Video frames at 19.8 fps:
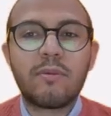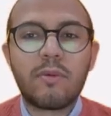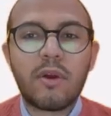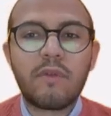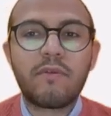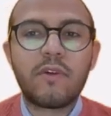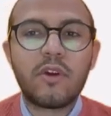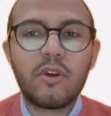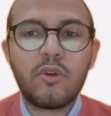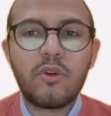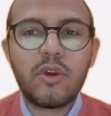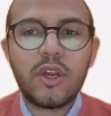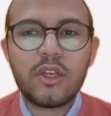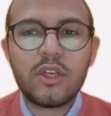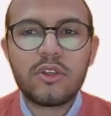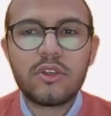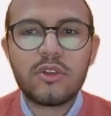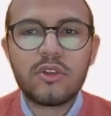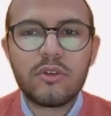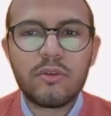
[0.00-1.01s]
cover you
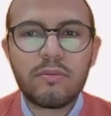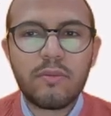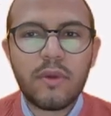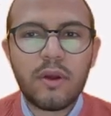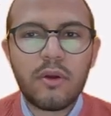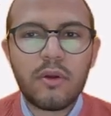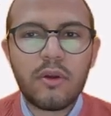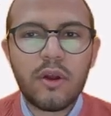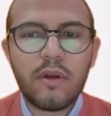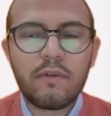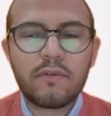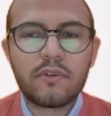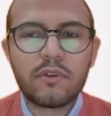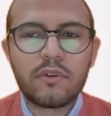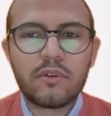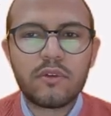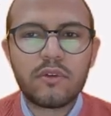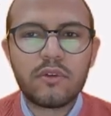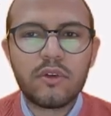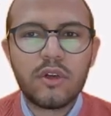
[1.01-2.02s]
reach about
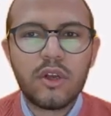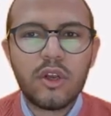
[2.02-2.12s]
after